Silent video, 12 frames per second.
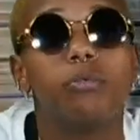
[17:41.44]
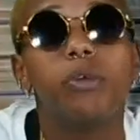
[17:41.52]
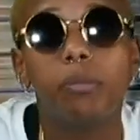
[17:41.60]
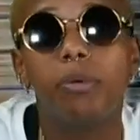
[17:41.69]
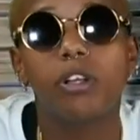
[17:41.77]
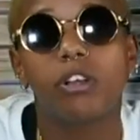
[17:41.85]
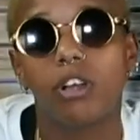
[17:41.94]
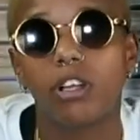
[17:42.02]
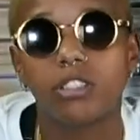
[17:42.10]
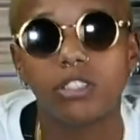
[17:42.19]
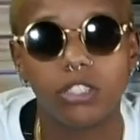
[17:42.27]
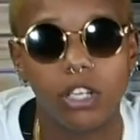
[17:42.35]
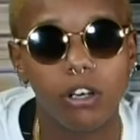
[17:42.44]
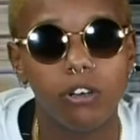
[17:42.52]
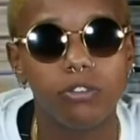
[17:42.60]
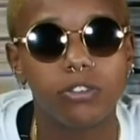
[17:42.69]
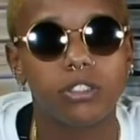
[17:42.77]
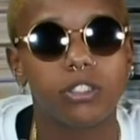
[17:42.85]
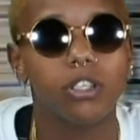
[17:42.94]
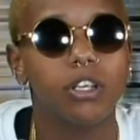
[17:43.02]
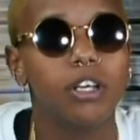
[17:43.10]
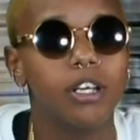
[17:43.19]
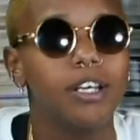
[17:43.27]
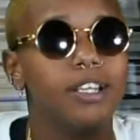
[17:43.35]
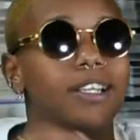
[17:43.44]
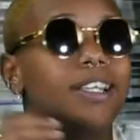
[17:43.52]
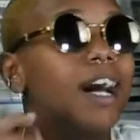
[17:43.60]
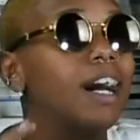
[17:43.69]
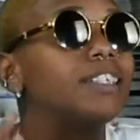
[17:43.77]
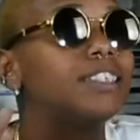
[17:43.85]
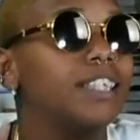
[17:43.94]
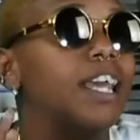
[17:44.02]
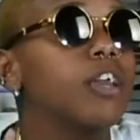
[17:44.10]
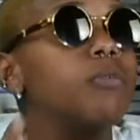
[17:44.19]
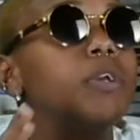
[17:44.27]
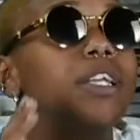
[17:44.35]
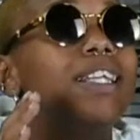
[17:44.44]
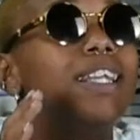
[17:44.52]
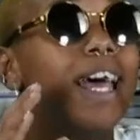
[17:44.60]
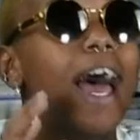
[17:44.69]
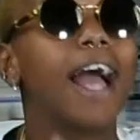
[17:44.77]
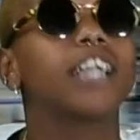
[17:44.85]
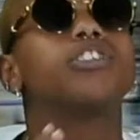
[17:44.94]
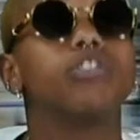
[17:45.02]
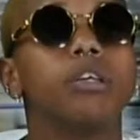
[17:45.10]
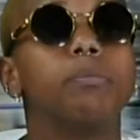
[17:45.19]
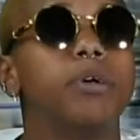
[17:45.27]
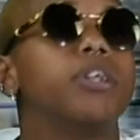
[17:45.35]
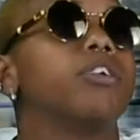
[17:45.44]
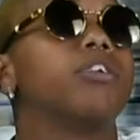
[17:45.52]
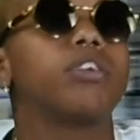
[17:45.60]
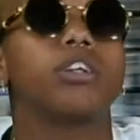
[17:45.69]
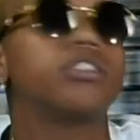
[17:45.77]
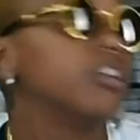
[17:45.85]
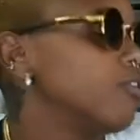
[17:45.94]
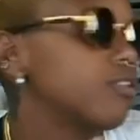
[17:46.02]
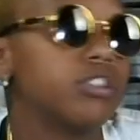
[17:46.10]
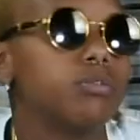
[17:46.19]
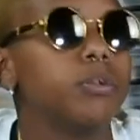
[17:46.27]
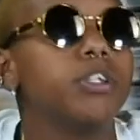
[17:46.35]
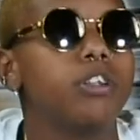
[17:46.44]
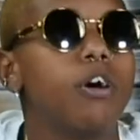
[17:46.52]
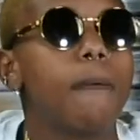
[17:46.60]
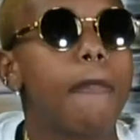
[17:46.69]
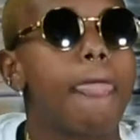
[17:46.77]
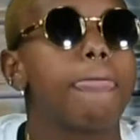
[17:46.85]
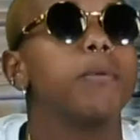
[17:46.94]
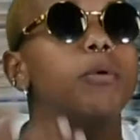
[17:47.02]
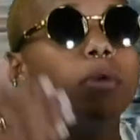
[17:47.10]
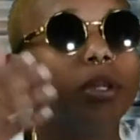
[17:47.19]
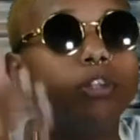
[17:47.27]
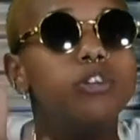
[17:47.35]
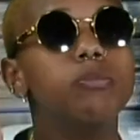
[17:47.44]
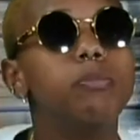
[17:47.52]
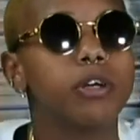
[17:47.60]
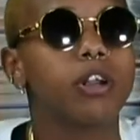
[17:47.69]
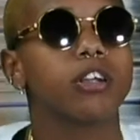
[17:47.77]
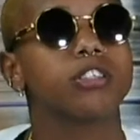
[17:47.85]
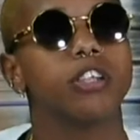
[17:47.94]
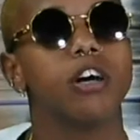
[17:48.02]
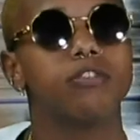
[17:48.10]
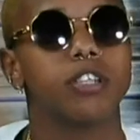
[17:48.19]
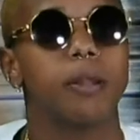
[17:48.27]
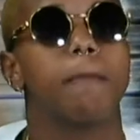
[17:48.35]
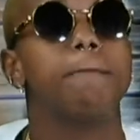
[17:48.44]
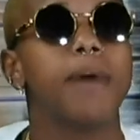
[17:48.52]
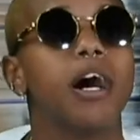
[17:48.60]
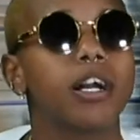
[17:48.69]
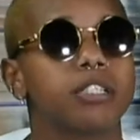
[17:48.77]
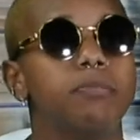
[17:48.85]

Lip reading: we put on ourselves. Not saying we actually put it on ourselves, because we don't, but we do put ourselves in a box